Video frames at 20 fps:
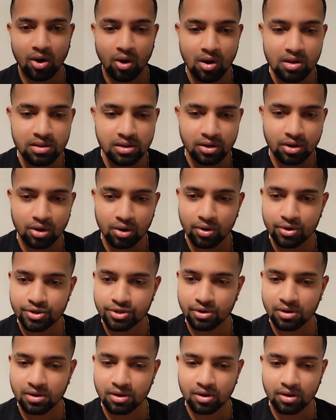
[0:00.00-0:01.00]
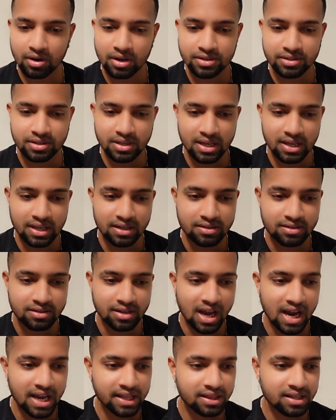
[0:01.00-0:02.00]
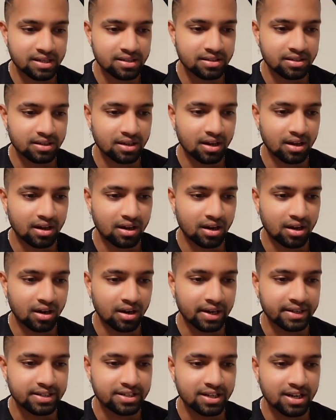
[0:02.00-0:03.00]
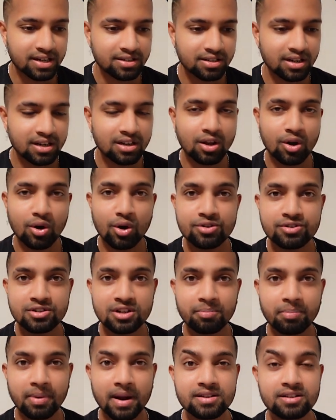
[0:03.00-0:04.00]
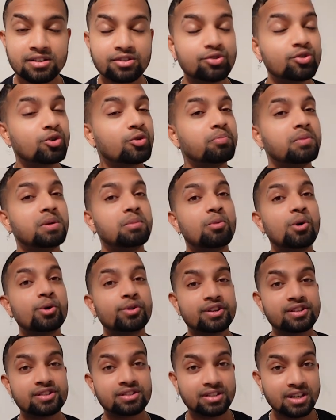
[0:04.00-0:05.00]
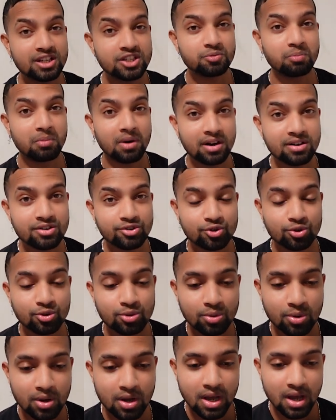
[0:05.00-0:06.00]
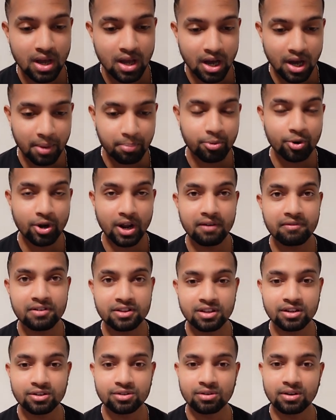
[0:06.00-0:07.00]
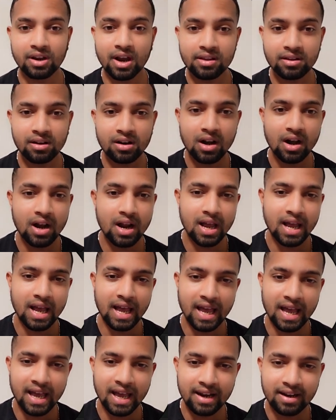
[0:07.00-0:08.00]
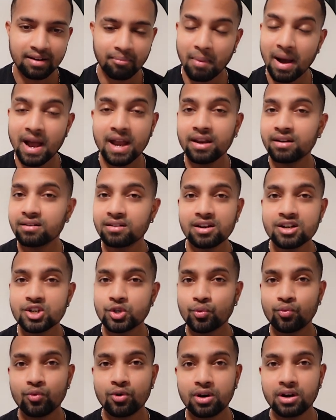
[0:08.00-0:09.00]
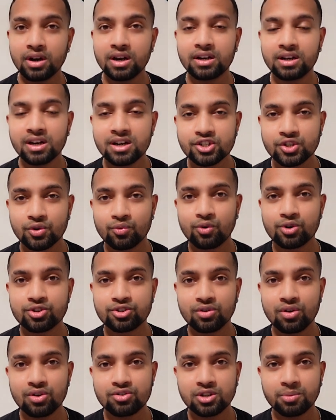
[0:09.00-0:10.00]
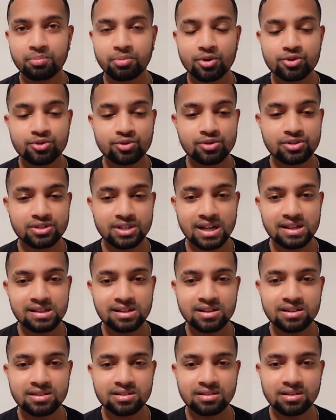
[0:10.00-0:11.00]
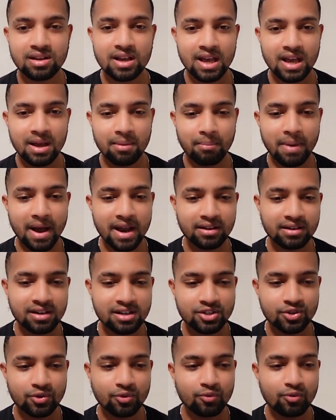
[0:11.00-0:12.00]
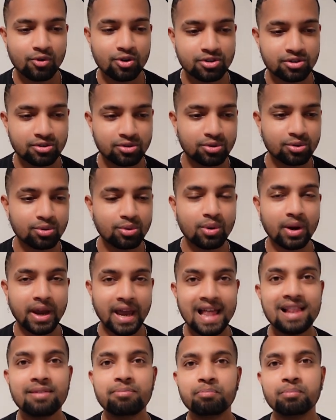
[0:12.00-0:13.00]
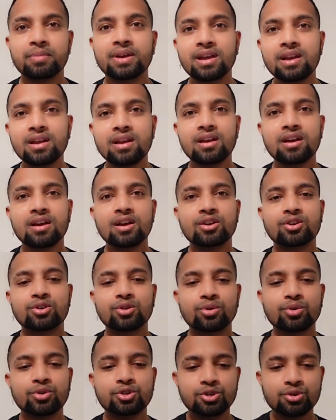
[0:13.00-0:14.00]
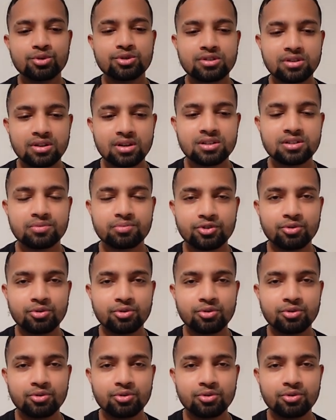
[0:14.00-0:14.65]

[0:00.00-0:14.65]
all the codes you're going to see inside this GHL code snippets, it took me more than 6 months to put everything together. And my intention was not supposed to sell this. My intention was to help me to use this